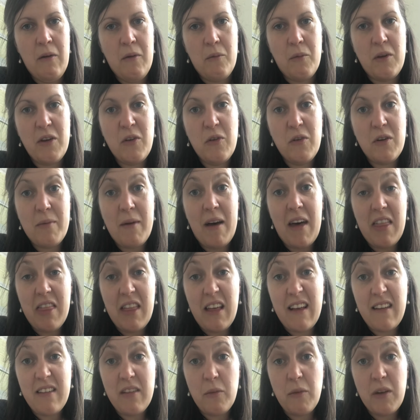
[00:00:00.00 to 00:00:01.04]
We talked about
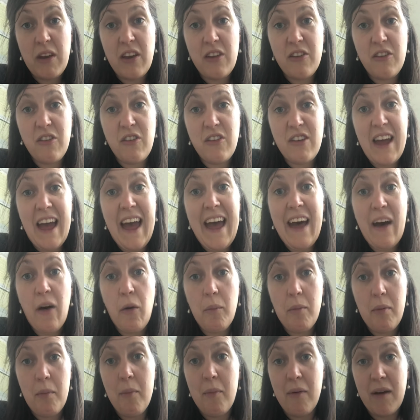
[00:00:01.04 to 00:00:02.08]
things that we could do to
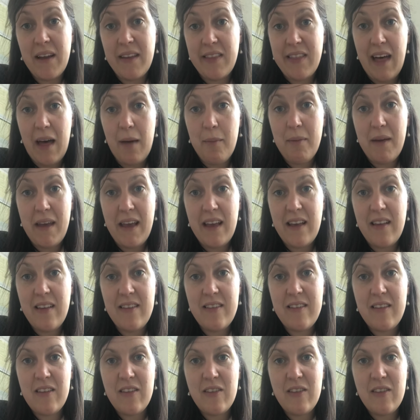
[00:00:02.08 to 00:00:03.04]
help bring that peace.